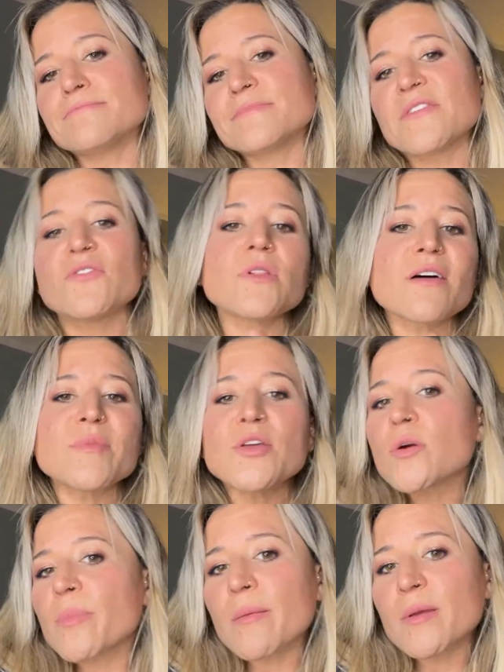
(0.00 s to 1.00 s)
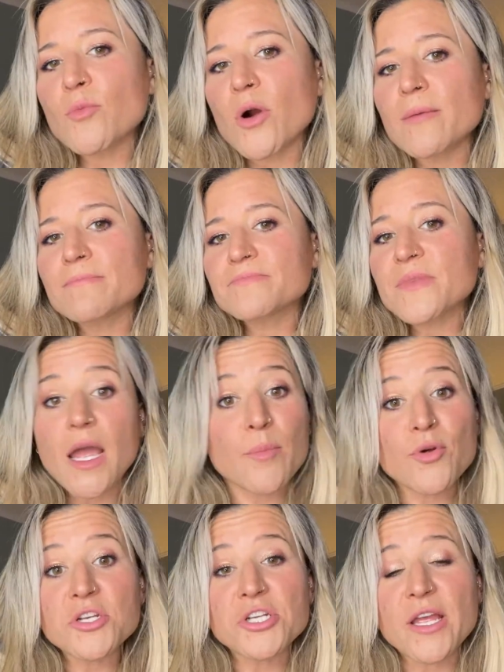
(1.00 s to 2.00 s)
If you love me, you can pay me more. I
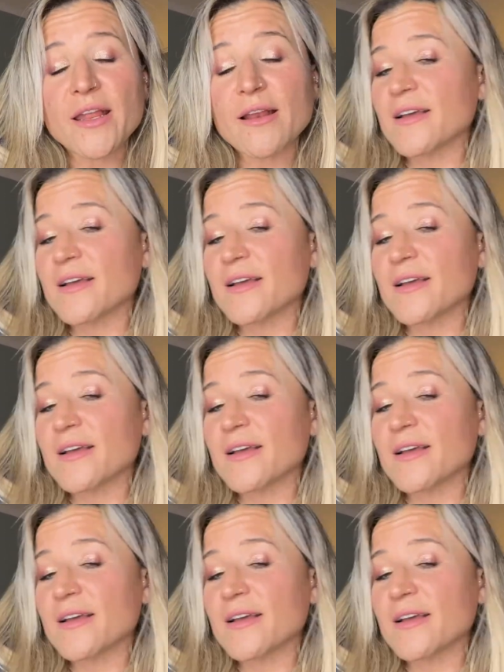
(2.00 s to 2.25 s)
appreciate it.